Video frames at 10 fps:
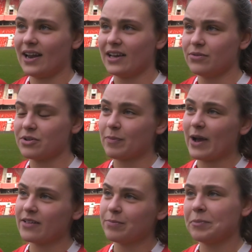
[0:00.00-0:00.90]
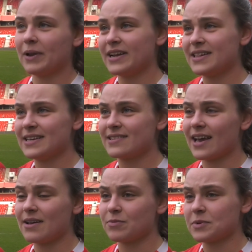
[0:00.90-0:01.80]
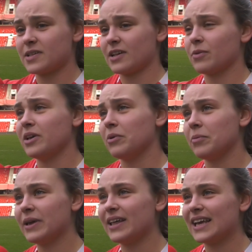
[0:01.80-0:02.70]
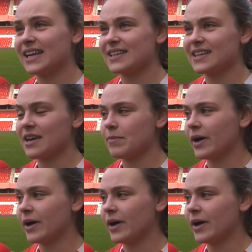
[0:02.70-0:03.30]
Like, you aspire to be playing in these games because that's where you want to be at the end of the day.